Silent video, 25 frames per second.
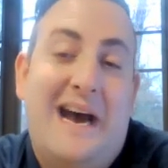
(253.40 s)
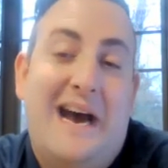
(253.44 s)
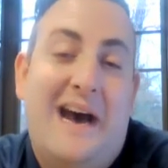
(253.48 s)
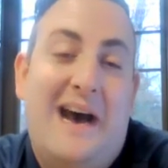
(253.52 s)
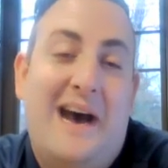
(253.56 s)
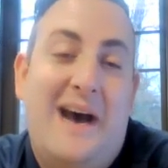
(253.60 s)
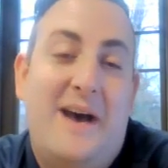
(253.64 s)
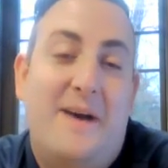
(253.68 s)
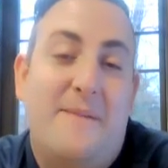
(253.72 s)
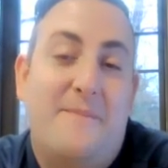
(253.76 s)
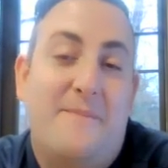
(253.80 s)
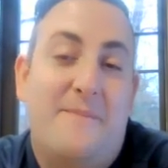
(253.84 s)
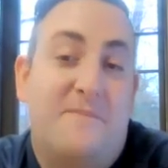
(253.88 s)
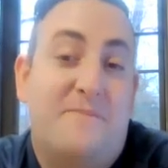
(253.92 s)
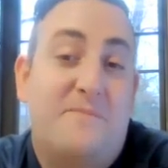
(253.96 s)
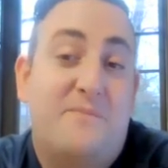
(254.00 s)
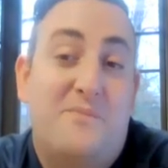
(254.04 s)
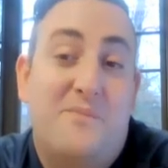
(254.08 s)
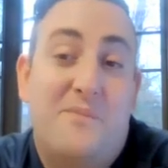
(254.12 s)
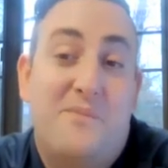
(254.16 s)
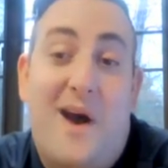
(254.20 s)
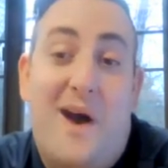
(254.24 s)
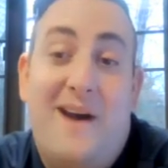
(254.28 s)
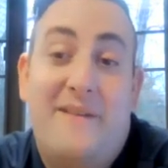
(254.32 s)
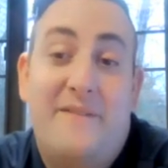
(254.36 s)

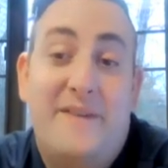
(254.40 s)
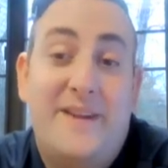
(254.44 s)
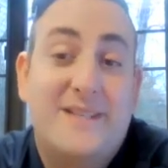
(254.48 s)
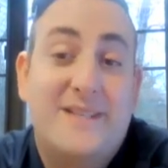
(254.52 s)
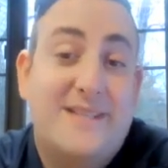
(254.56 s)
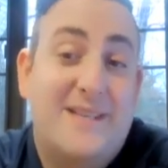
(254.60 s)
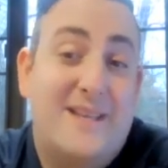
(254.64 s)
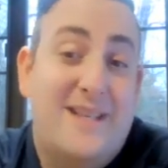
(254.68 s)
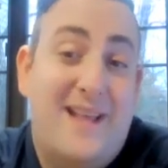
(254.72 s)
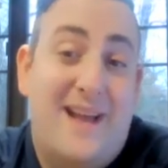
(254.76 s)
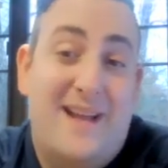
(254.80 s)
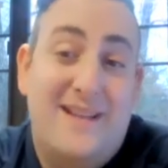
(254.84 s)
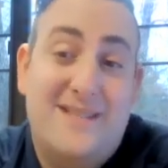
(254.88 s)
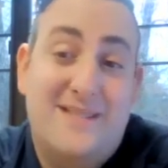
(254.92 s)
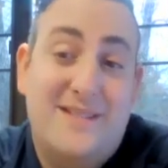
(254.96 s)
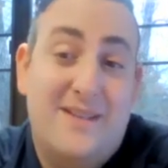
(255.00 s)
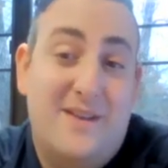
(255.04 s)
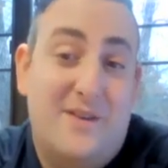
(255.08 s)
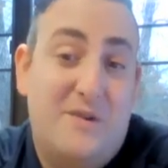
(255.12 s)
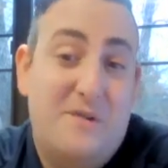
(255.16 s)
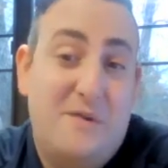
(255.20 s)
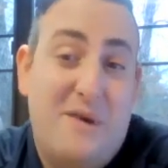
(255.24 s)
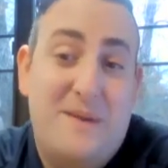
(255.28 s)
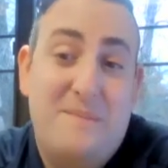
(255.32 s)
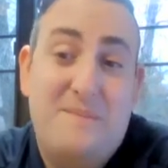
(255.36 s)
Obviously, that's a
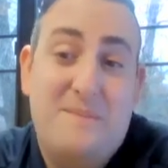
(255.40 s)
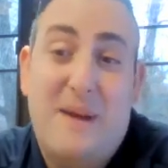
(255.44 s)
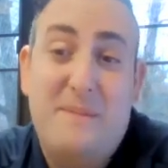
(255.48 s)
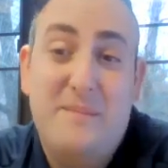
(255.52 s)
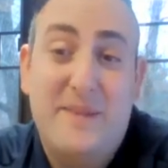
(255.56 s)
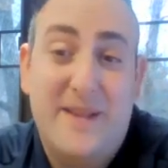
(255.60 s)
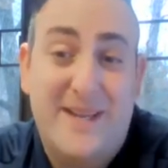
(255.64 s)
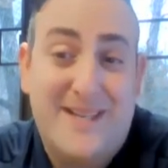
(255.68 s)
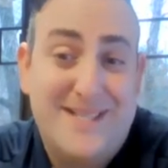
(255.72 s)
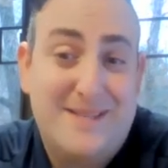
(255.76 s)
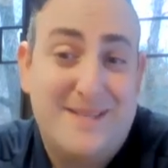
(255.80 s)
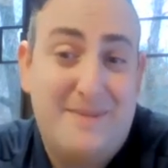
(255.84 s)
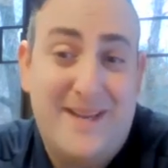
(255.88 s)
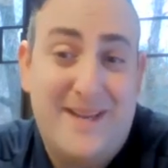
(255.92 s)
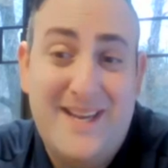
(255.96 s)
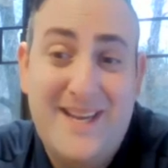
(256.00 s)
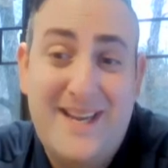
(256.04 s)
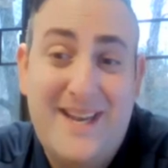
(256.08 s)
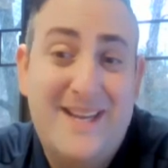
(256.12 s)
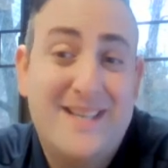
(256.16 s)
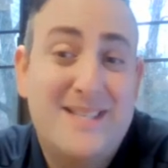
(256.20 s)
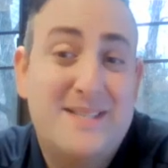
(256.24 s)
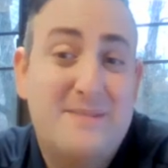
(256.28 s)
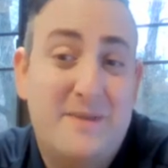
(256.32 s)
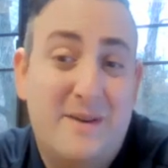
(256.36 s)
great public
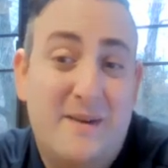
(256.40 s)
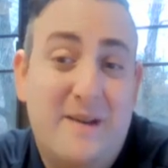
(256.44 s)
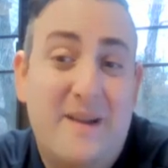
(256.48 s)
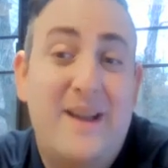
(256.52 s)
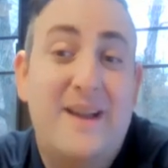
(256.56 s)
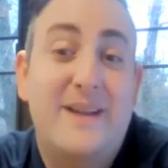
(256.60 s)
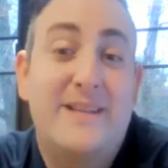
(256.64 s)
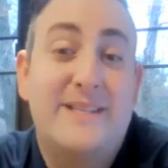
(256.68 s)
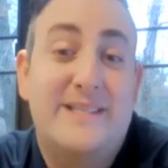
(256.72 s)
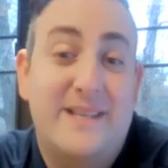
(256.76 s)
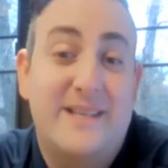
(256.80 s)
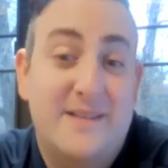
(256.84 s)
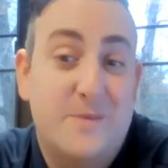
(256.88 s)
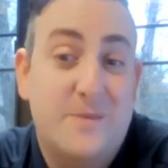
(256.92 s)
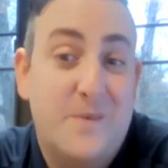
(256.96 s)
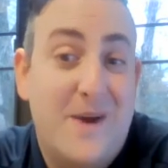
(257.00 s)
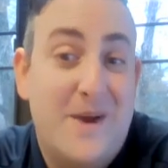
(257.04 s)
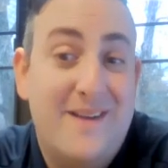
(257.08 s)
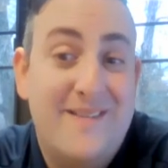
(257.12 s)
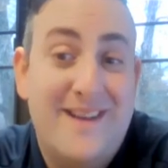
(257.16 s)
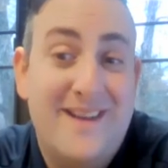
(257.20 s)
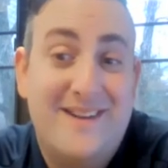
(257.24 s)
speaking experience as well.